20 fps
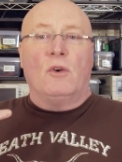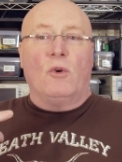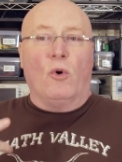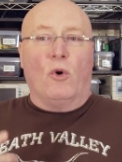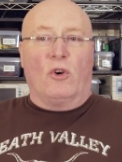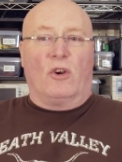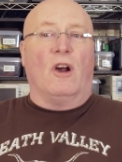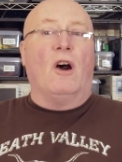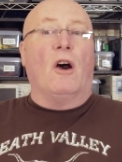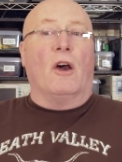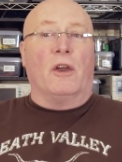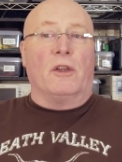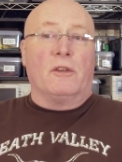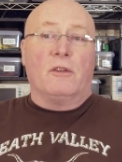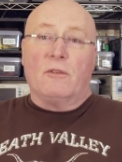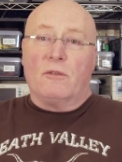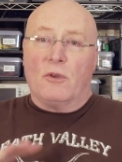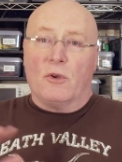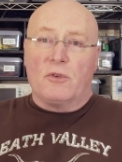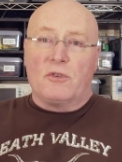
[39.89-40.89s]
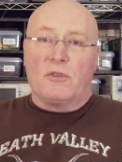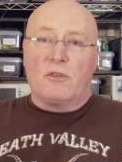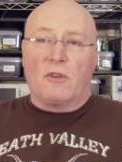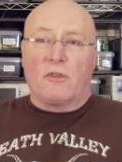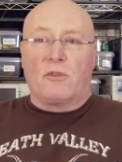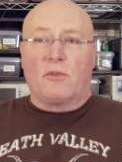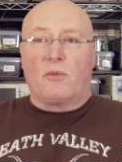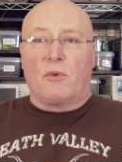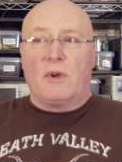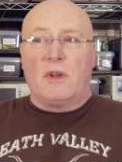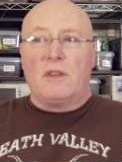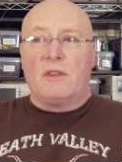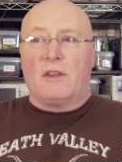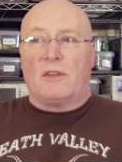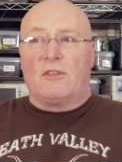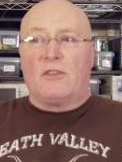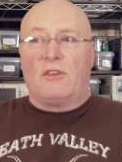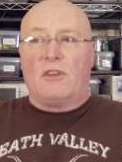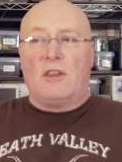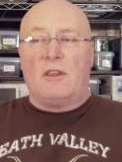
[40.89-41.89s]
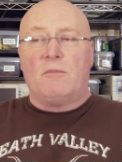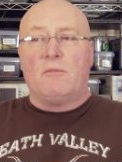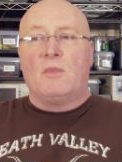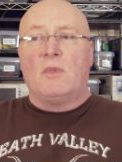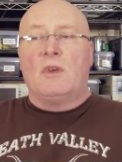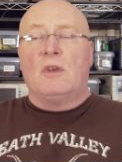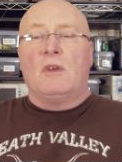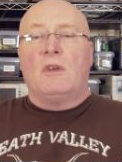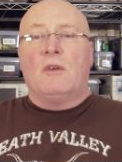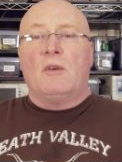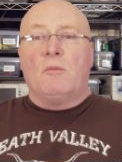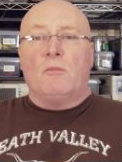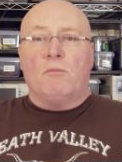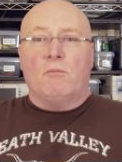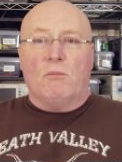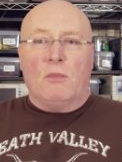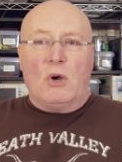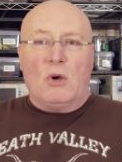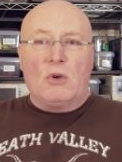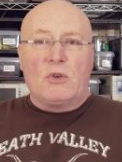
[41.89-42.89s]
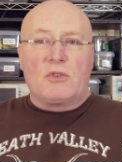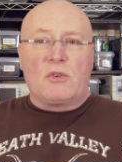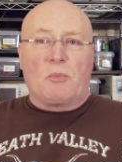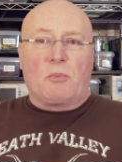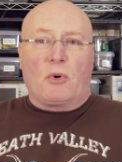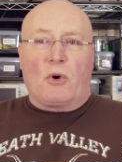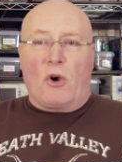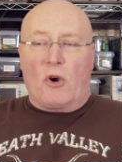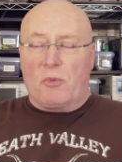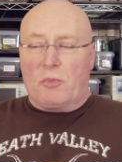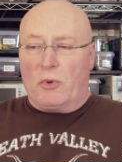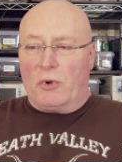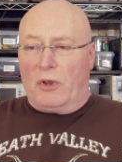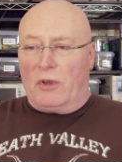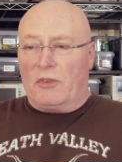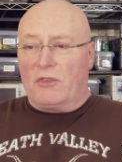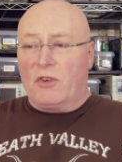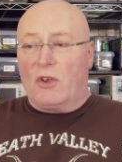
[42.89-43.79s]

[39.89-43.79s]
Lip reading: or art. Those are the three that seem most appropriate.